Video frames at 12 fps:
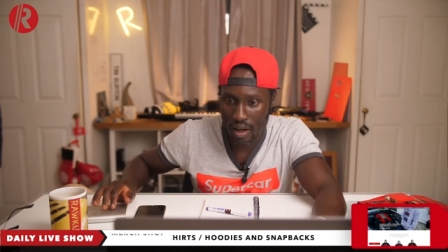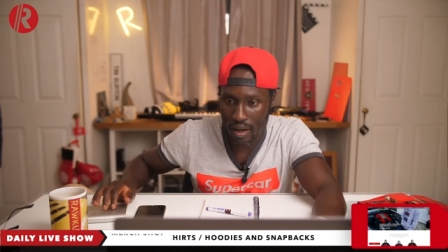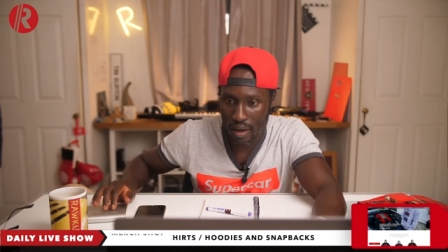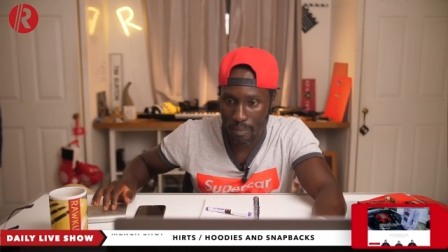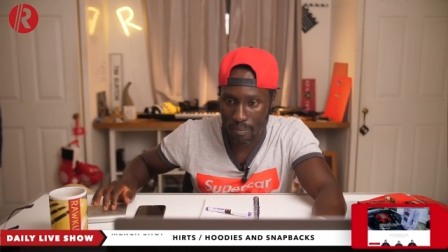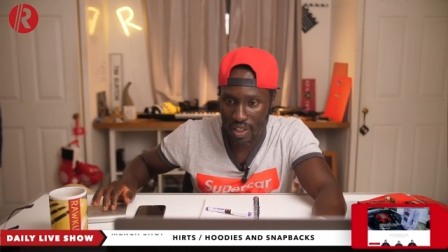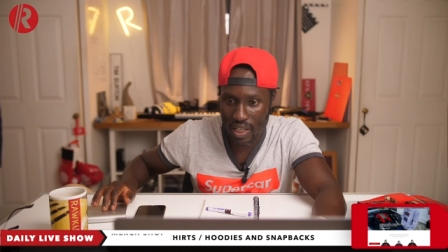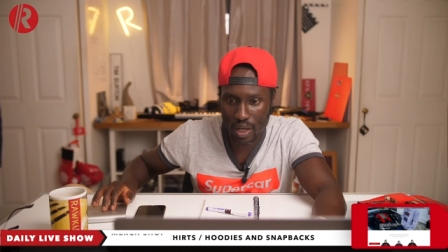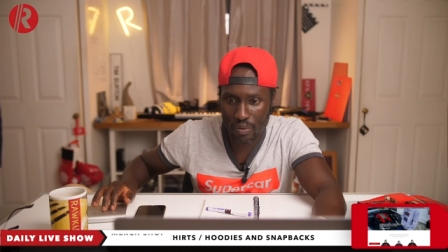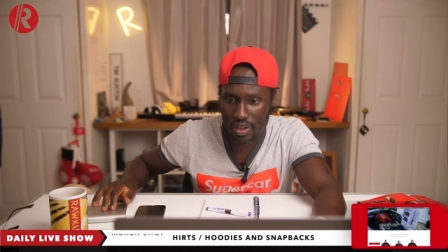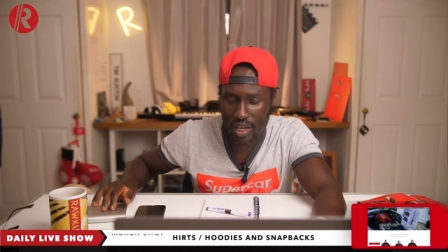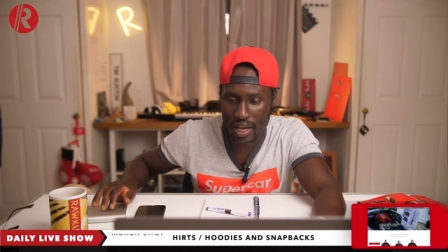Um, did
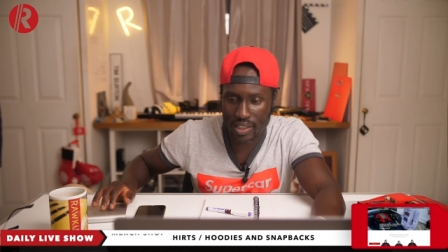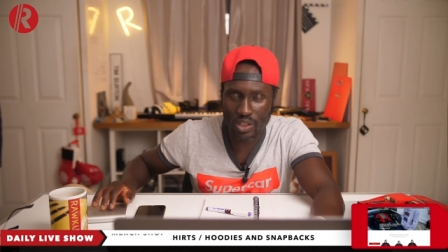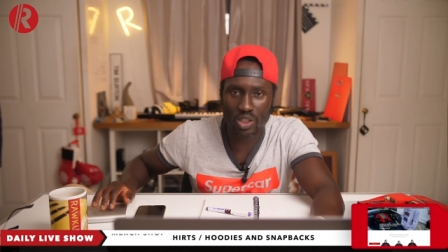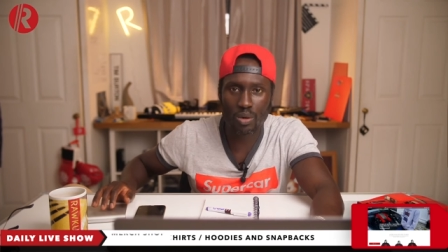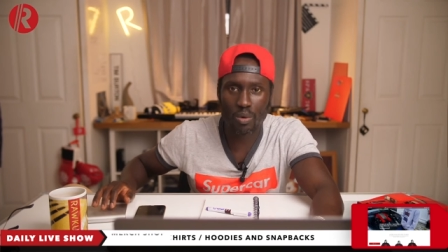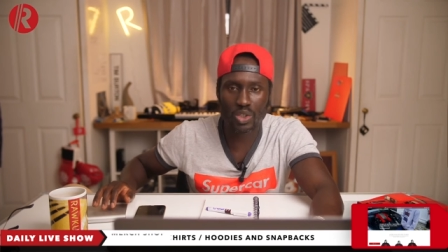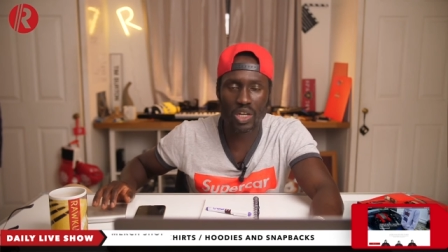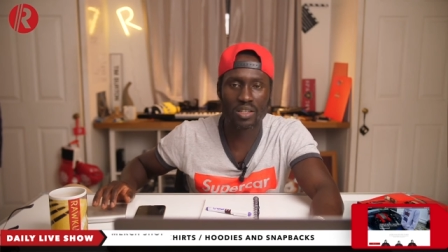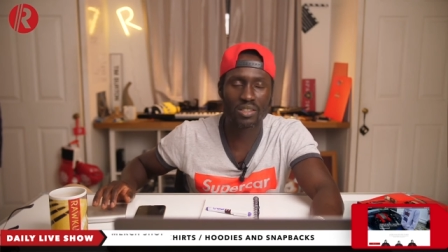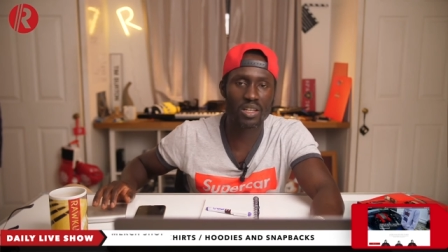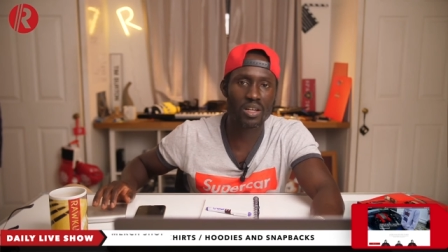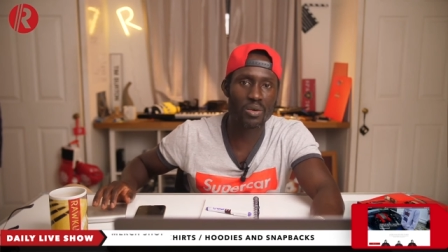any of you guys actually watch
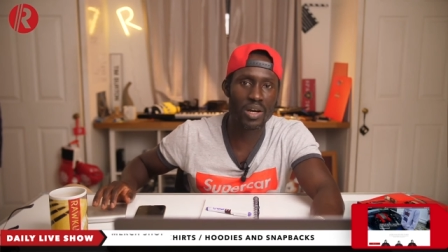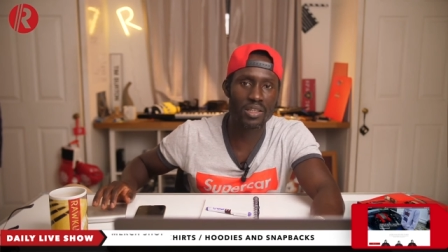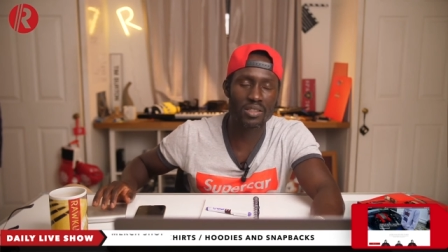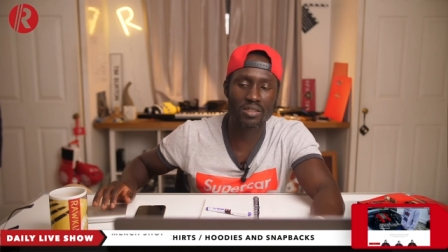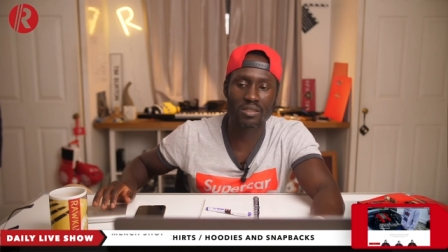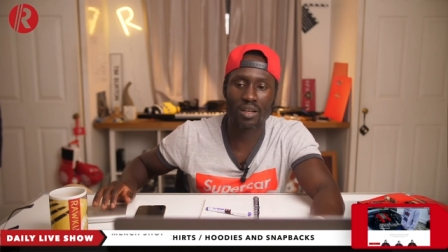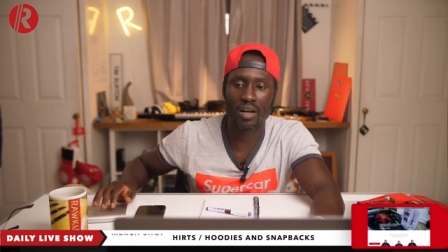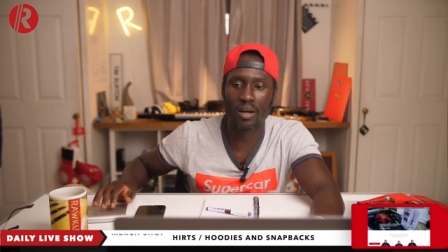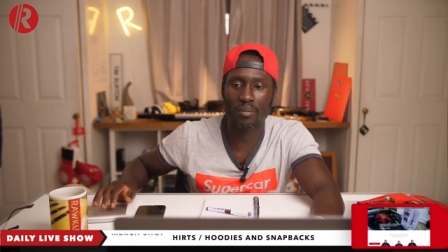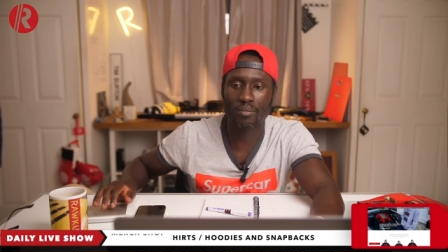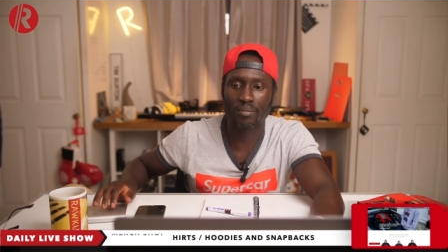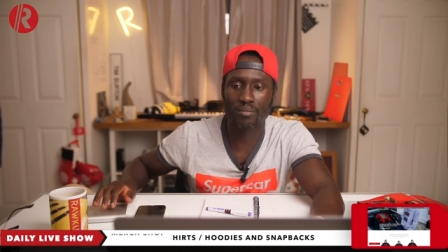Ayrton Senna race?
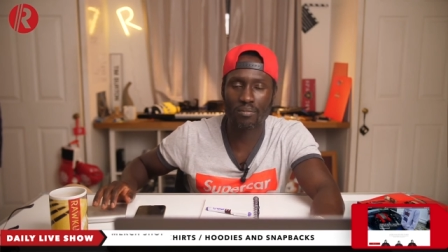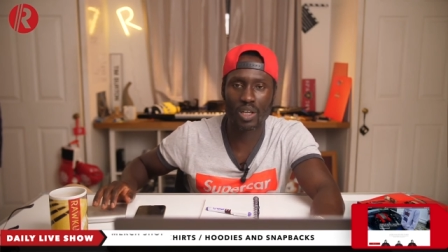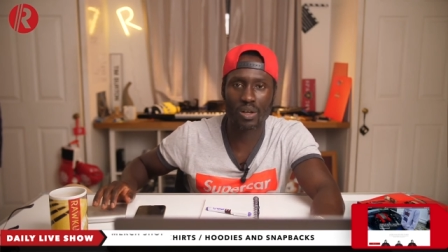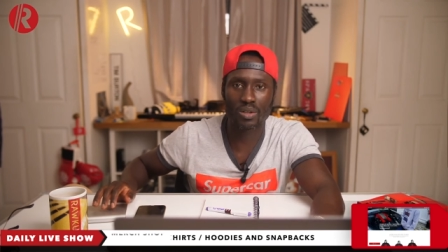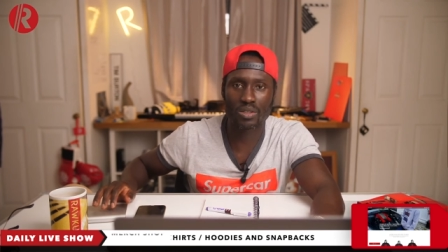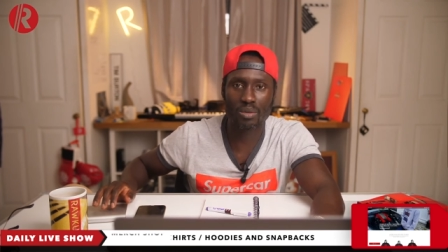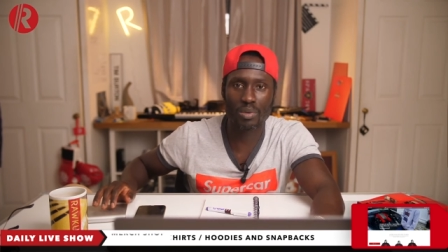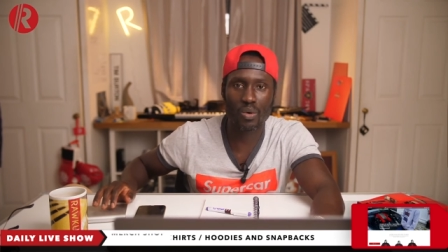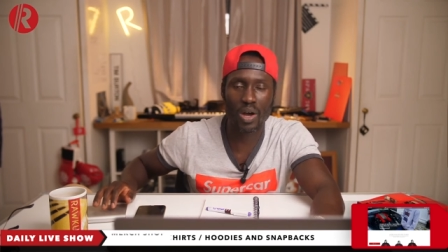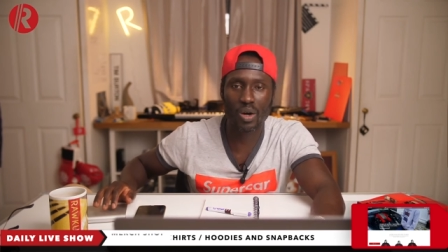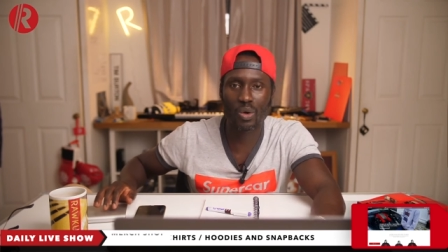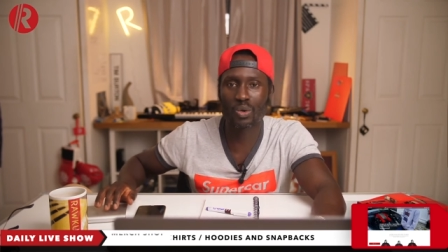Um, because it'd
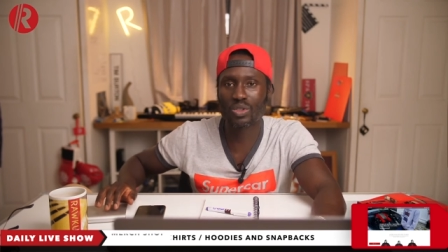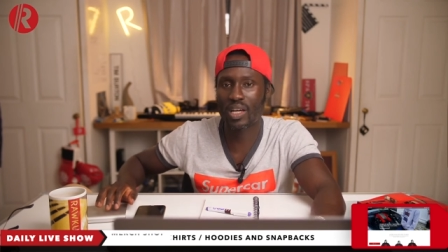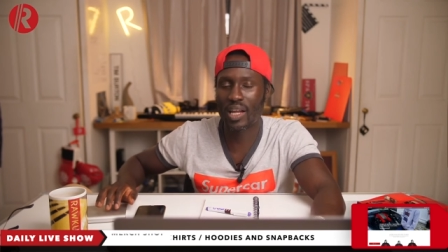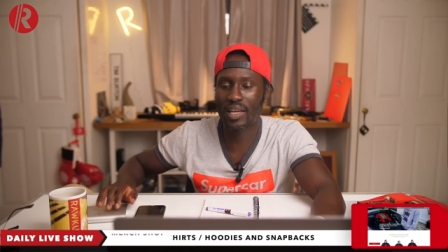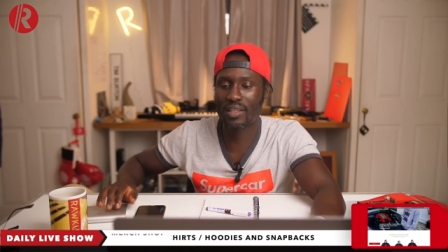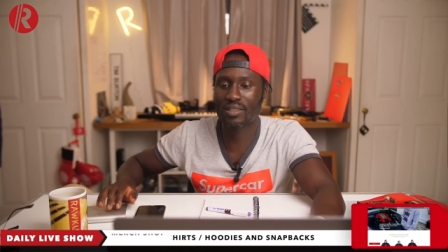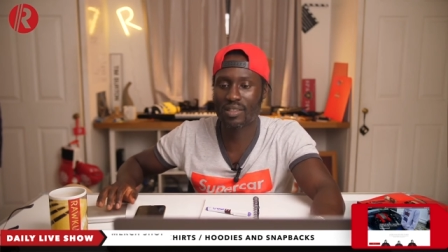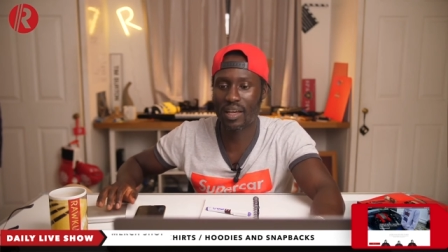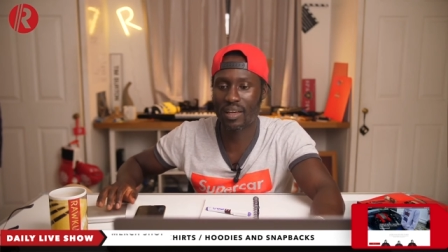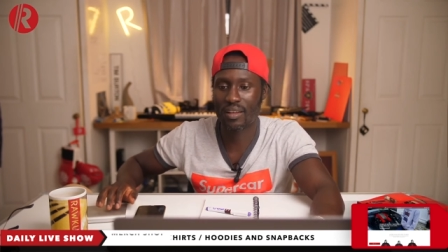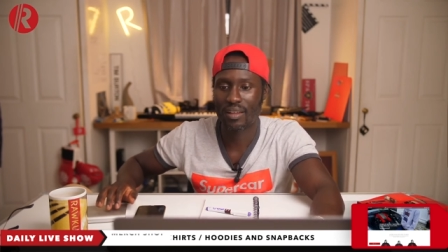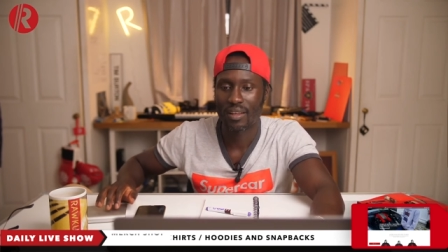be quite cool to get an
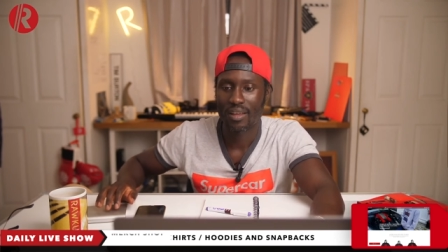insight.